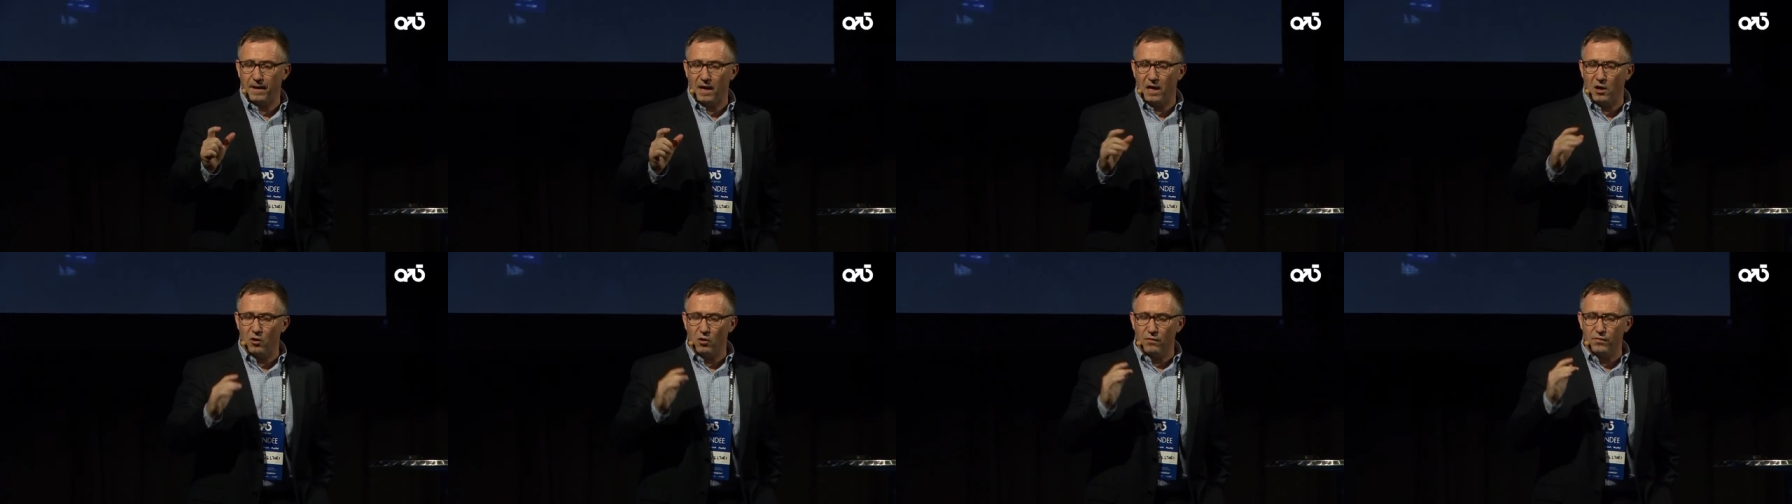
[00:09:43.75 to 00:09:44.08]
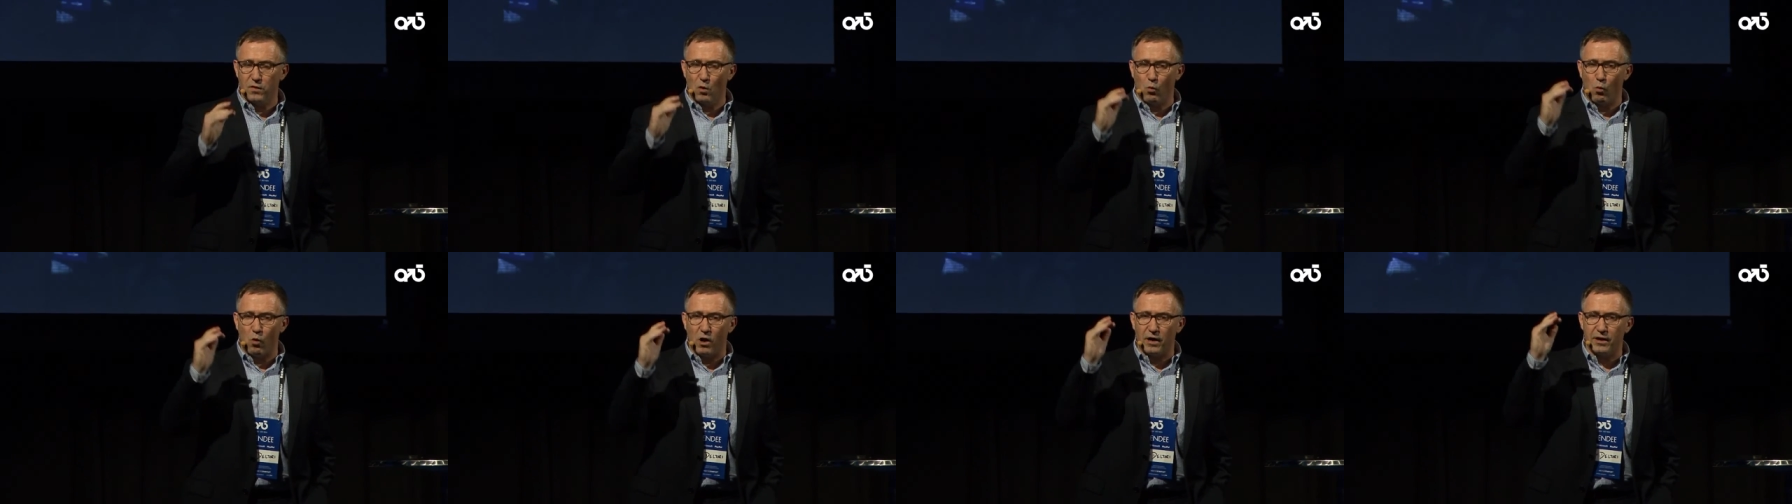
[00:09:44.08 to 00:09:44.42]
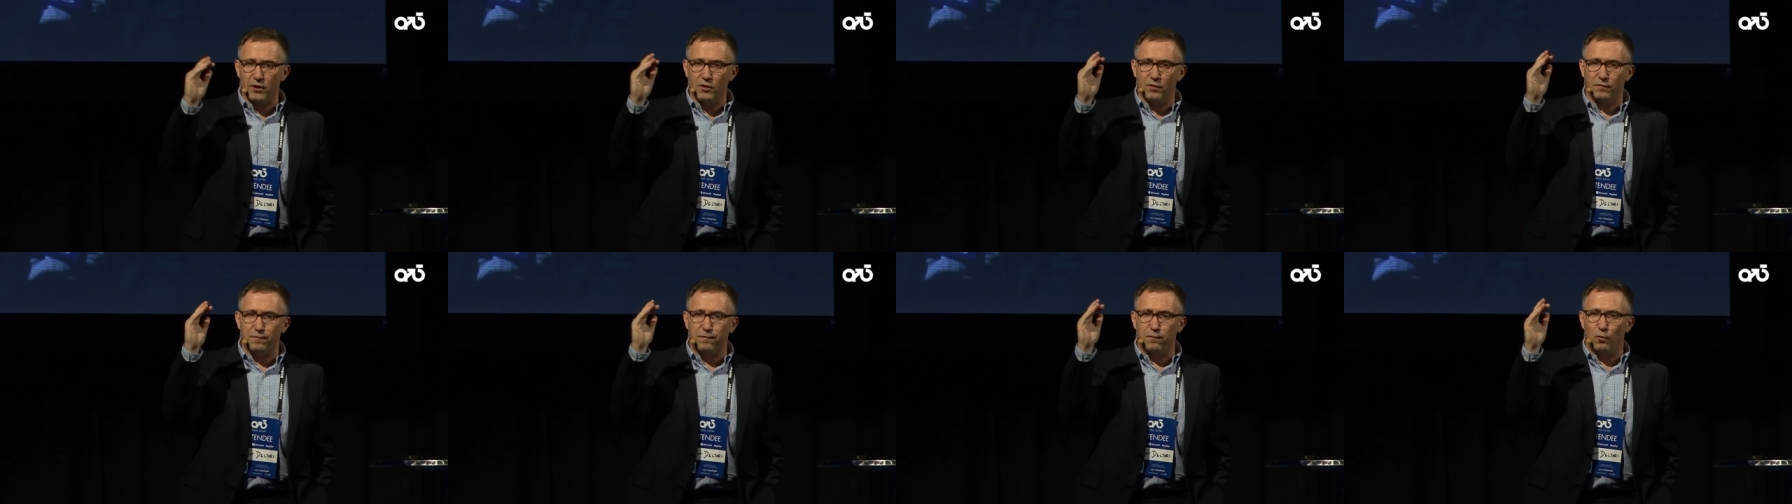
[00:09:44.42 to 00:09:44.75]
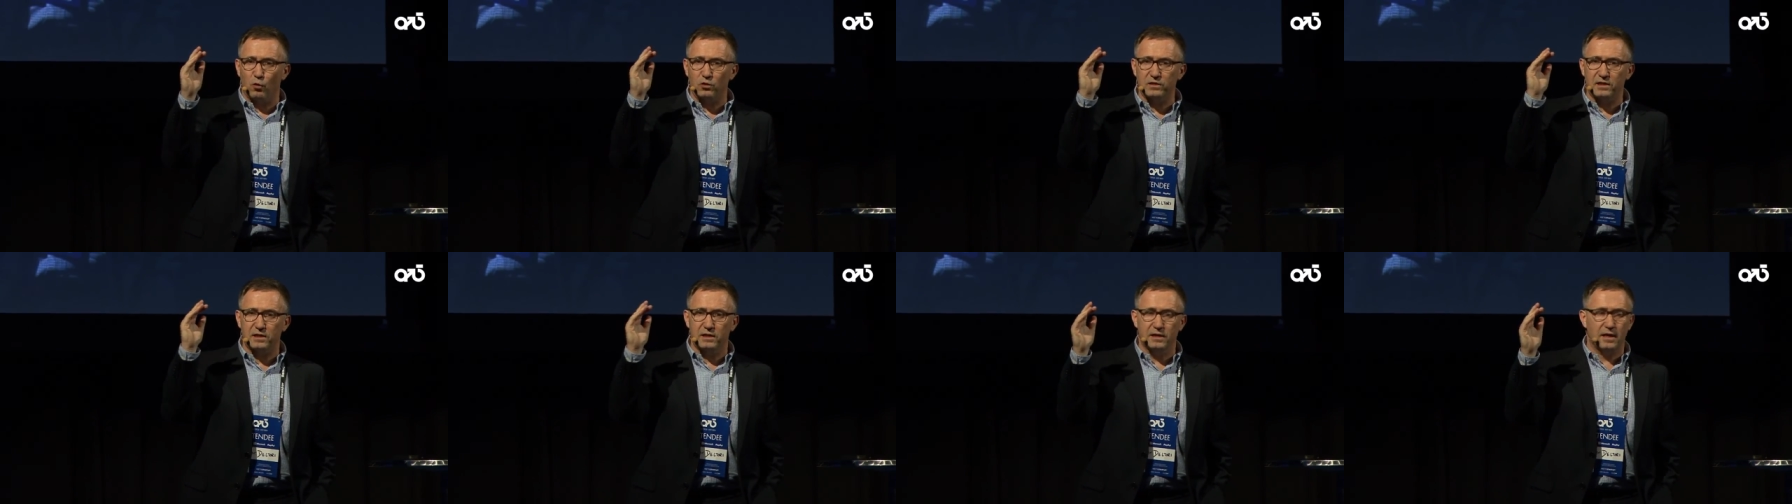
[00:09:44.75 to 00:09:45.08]
out of the
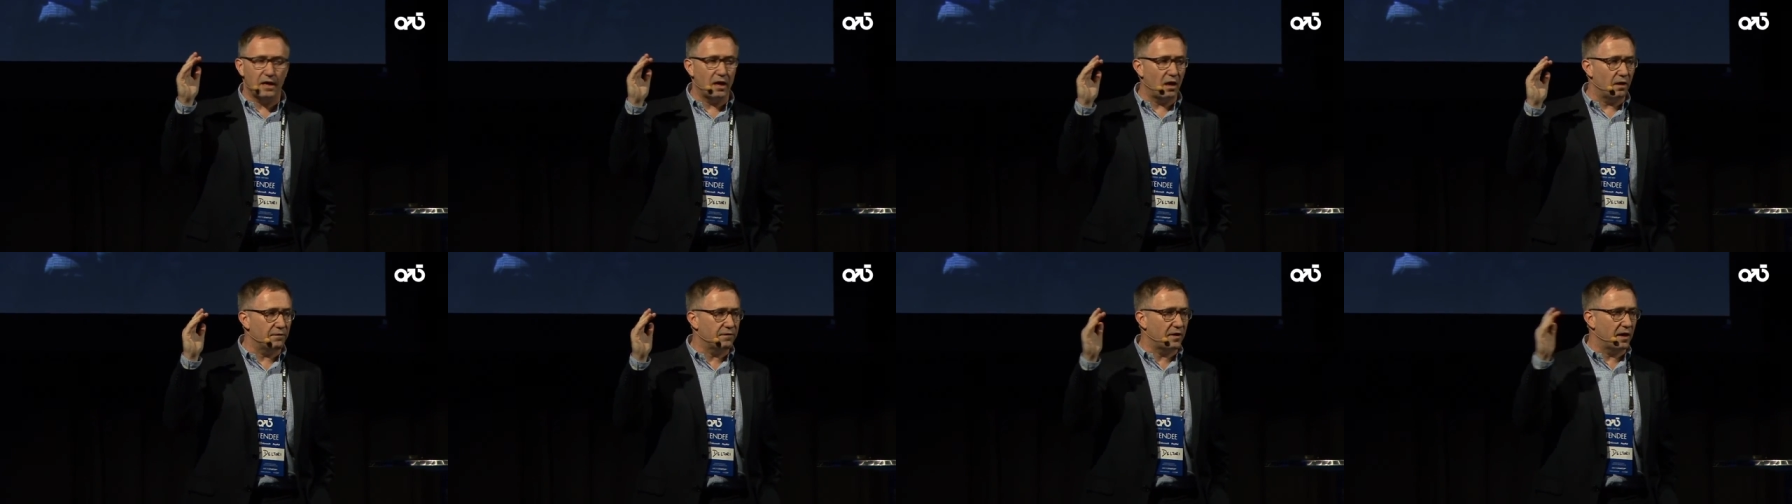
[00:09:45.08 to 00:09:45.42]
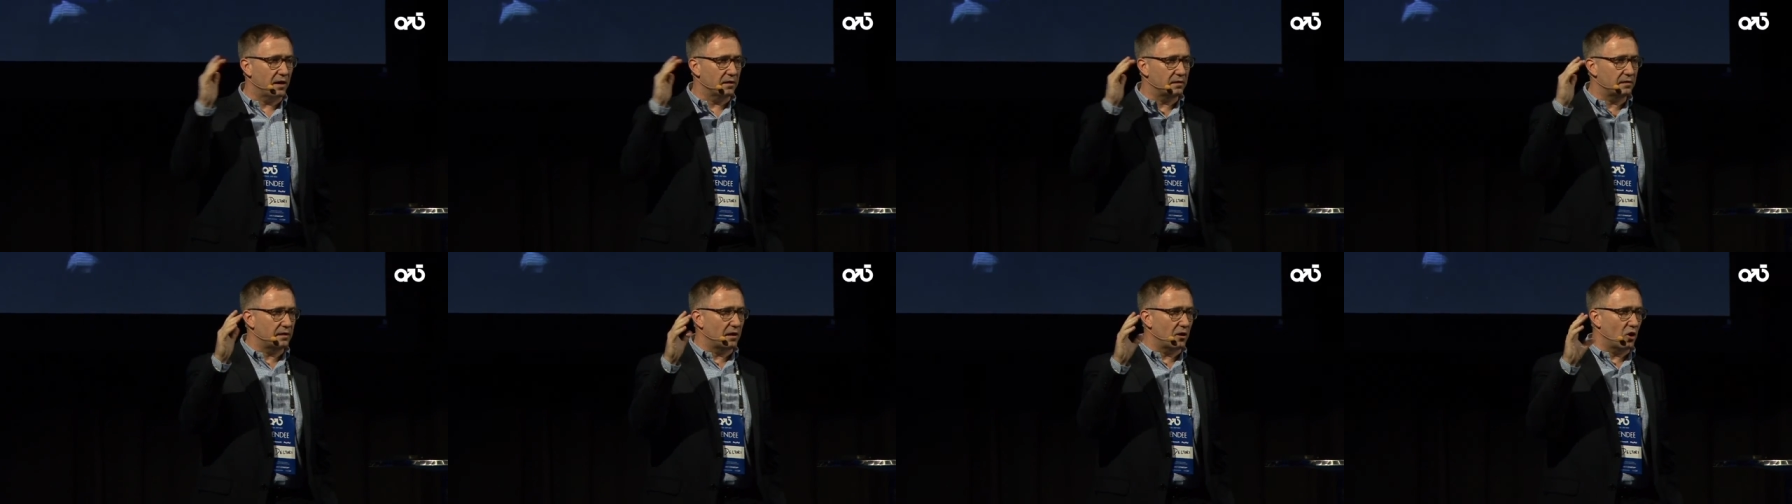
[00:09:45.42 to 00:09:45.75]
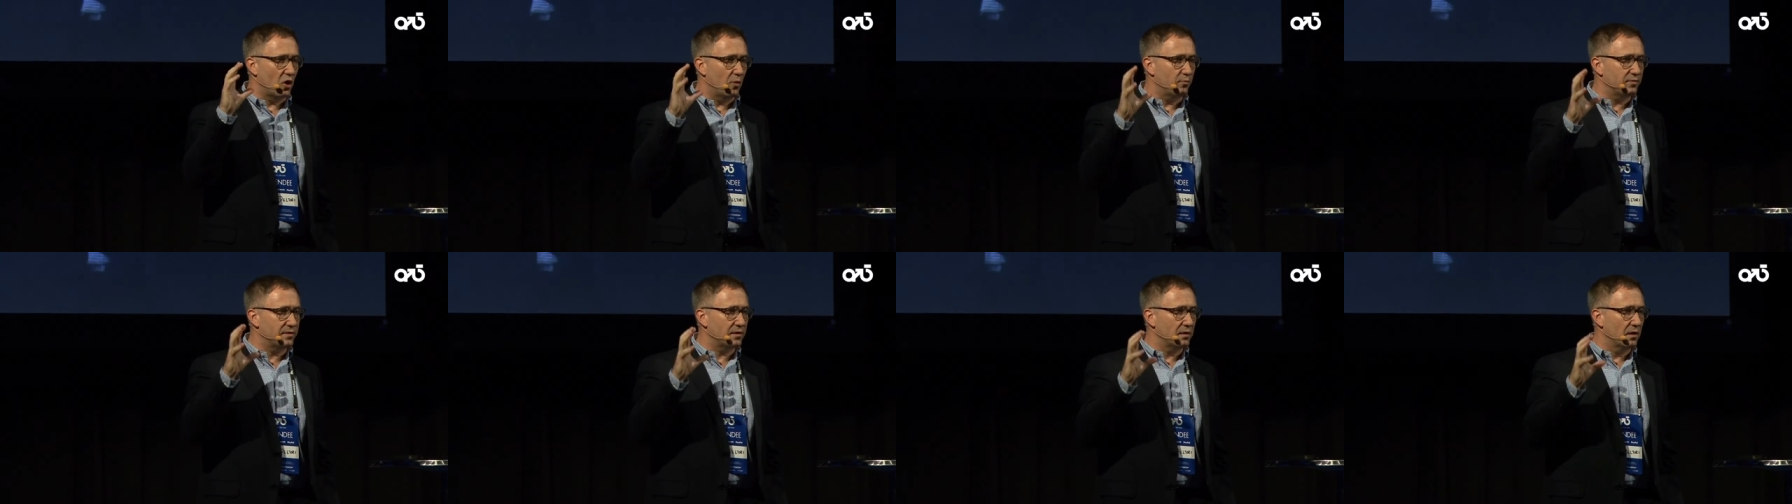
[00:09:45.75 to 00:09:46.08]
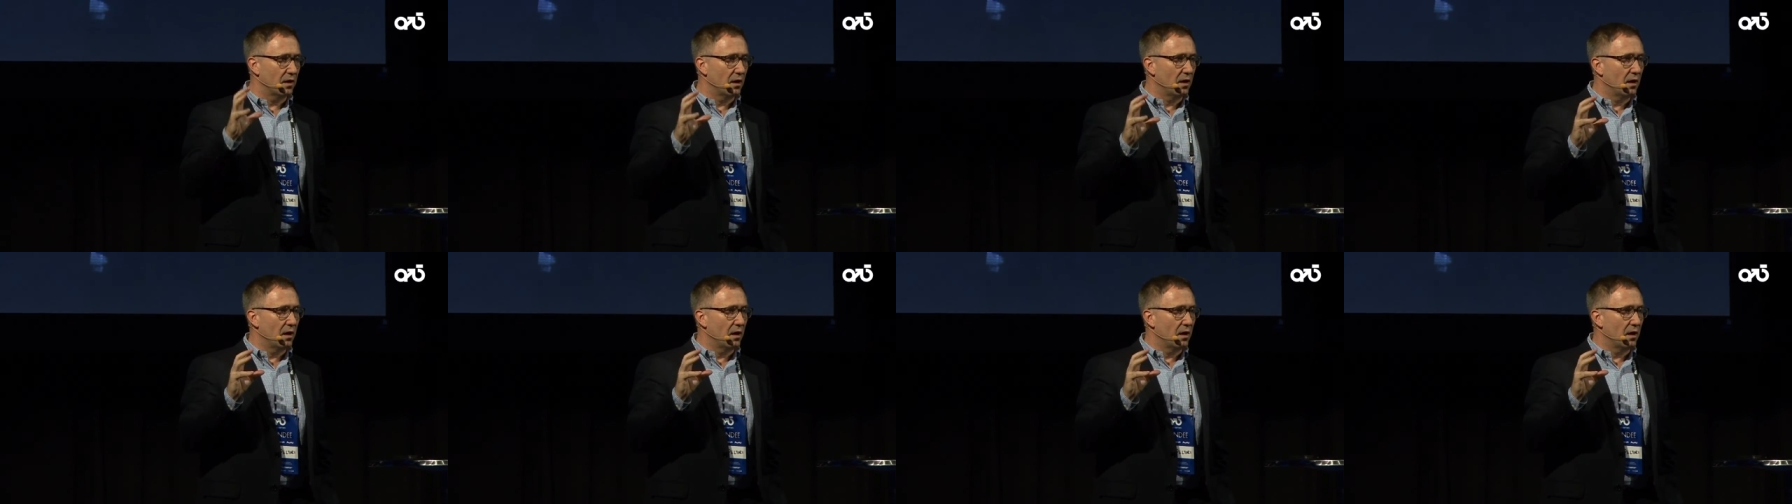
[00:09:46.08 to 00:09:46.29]
140 healthcare startups